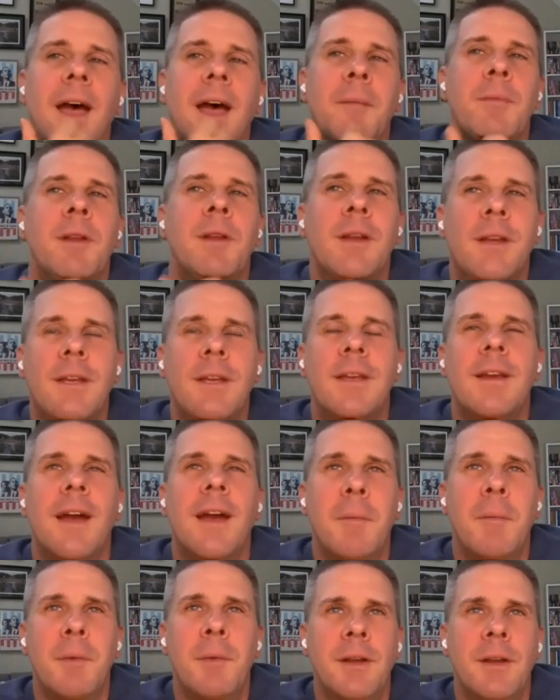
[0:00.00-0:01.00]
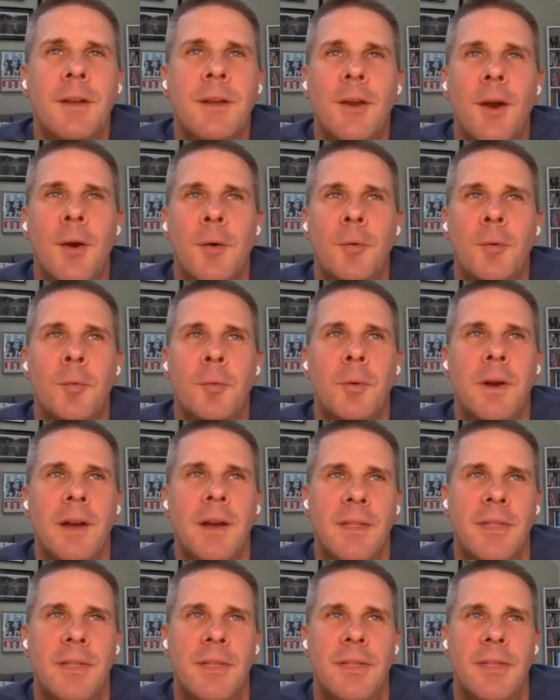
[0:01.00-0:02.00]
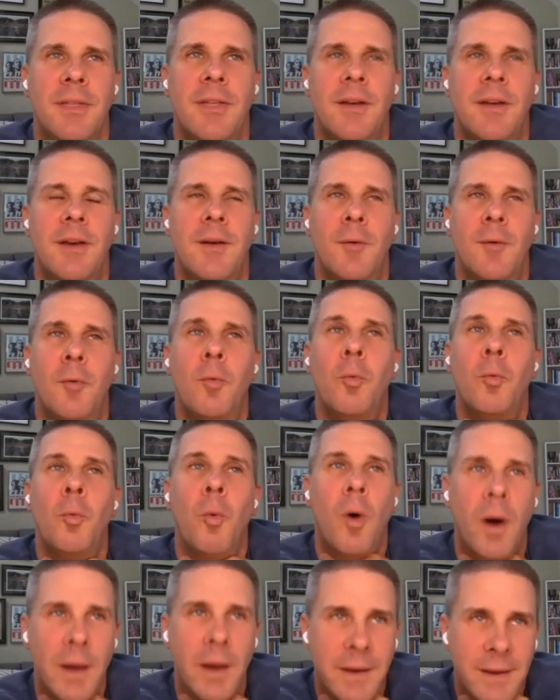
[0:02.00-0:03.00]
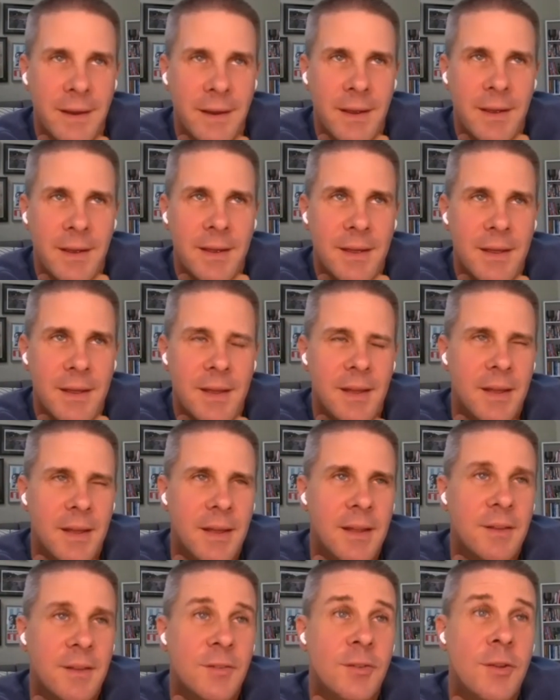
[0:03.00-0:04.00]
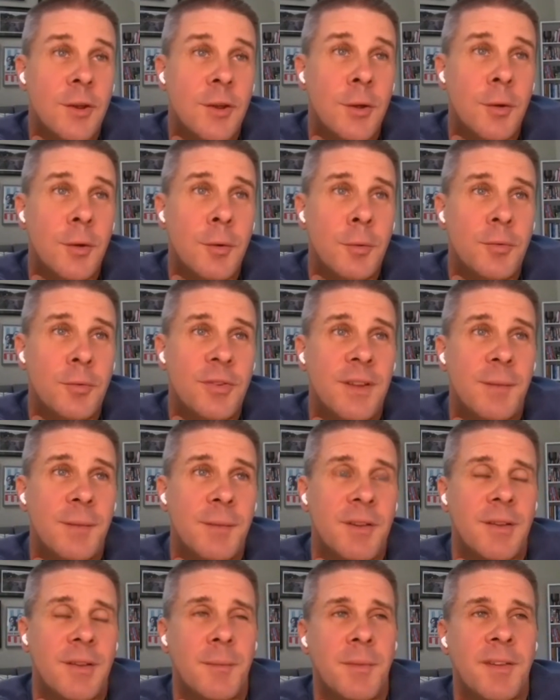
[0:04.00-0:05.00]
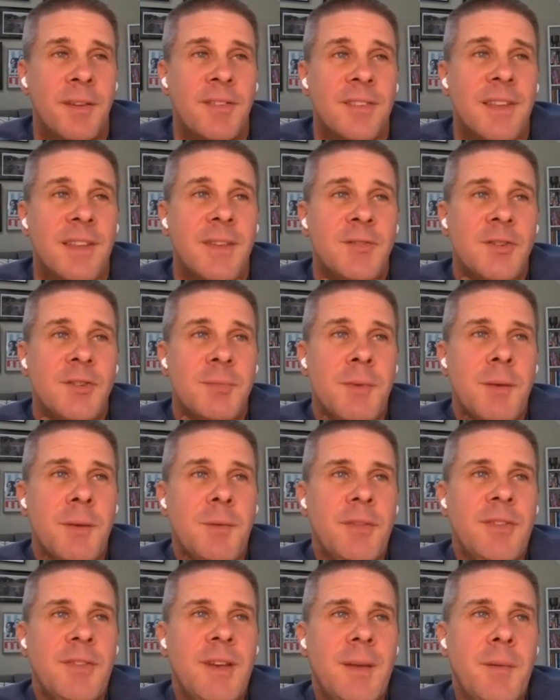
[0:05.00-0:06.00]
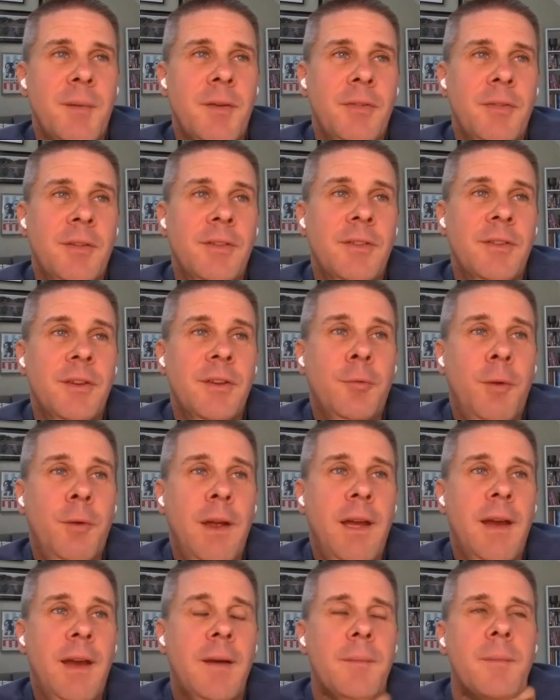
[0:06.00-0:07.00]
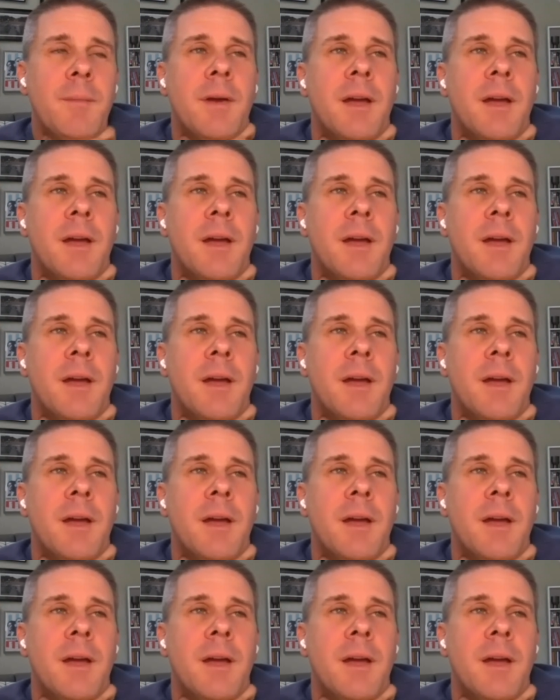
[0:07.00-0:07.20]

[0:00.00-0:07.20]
I'm gonna go with one. Two seems like something Steve Schmidt would say about Lindsey Graham.